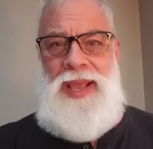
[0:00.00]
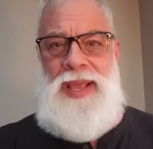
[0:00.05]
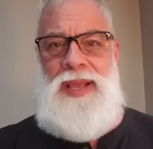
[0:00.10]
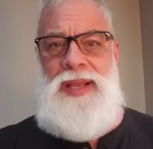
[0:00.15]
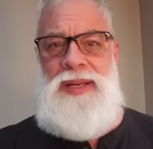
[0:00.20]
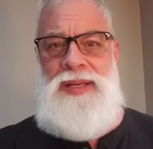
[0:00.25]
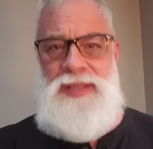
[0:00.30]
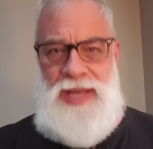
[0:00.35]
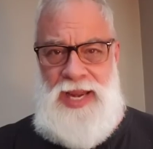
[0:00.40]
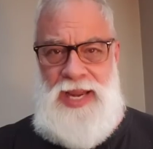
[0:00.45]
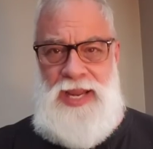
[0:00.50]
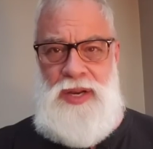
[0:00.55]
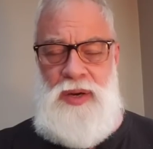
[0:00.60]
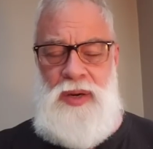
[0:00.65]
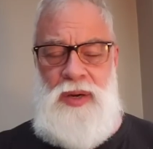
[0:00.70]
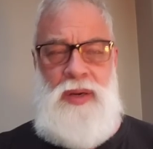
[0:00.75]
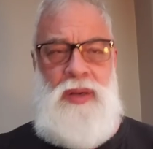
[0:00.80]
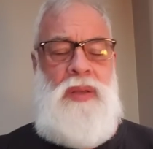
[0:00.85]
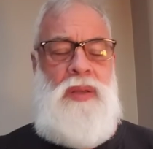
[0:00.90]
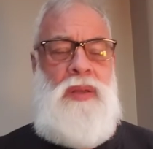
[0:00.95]
a
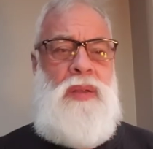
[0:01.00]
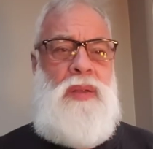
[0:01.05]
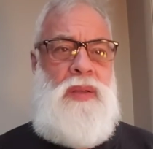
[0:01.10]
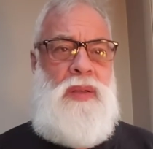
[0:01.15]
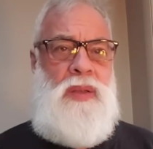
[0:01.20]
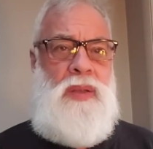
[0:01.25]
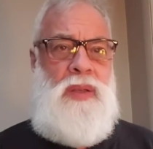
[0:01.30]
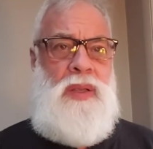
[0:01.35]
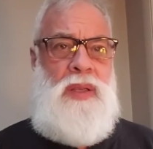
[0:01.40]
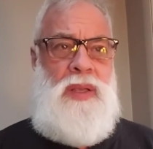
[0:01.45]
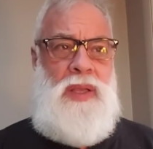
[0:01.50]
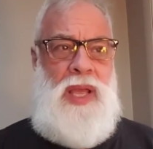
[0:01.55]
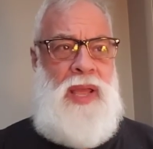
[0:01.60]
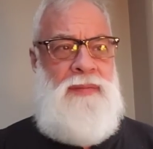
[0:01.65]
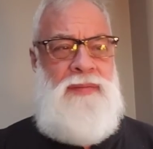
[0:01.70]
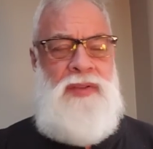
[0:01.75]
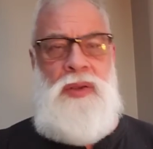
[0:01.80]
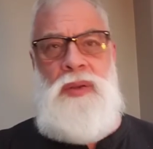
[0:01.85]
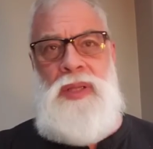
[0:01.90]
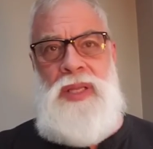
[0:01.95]
taker.
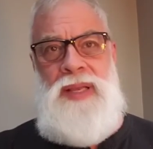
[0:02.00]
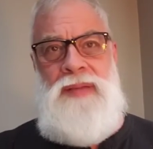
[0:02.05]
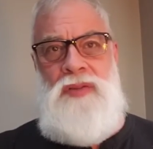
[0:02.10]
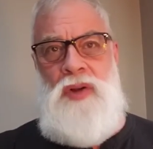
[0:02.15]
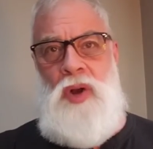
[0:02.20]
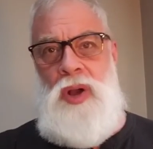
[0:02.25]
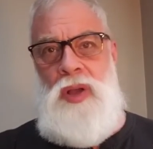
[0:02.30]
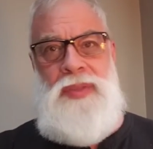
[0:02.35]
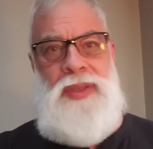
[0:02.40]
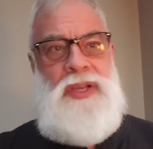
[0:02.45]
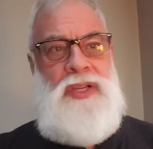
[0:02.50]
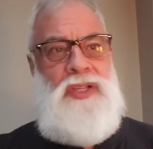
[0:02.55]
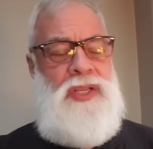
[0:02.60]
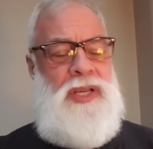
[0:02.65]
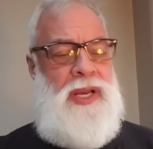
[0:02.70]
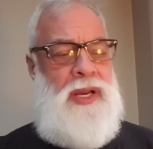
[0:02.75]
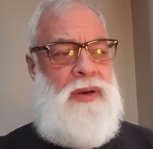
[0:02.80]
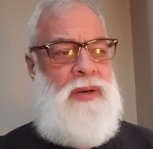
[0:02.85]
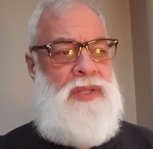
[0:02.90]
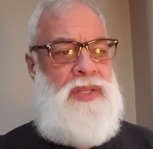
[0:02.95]
Have you lived all these
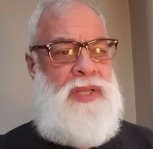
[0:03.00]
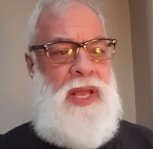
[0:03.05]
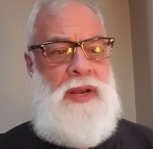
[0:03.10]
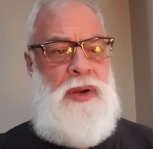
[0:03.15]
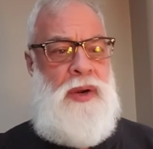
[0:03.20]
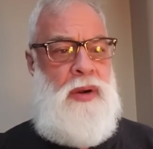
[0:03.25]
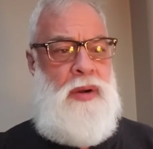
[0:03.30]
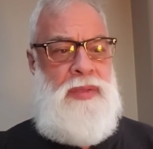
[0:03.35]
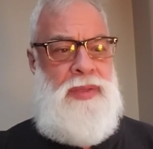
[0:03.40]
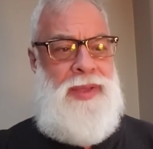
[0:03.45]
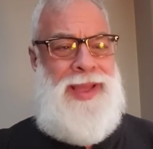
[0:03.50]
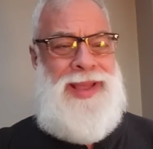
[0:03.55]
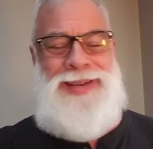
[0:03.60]
years on Earth